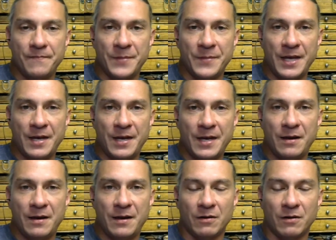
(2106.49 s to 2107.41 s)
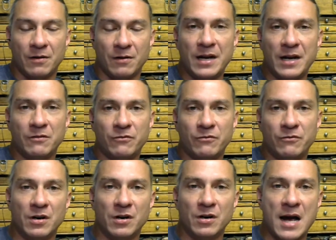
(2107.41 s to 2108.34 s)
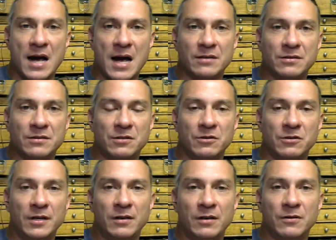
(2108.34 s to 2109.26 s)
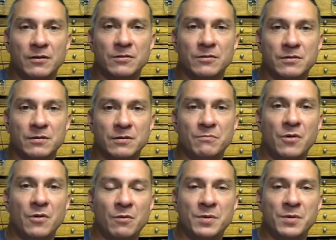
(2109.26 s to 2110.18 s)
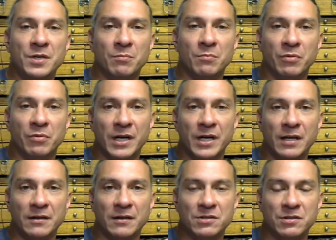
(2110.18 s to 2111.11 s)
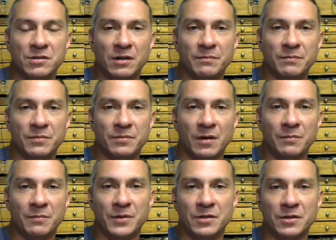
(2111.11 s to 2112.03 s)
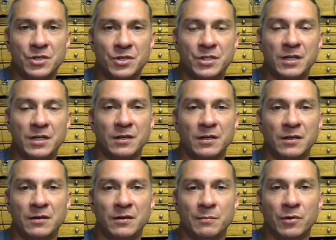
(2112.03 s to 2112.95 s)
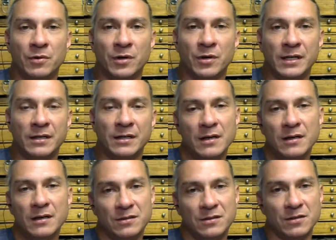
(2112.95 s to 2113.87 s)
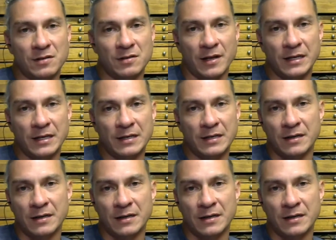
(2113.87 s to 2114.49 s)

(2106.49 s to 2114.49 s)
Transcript: They are fighting for your eyes and your ears to open your brain, dump their shit into your brain, just like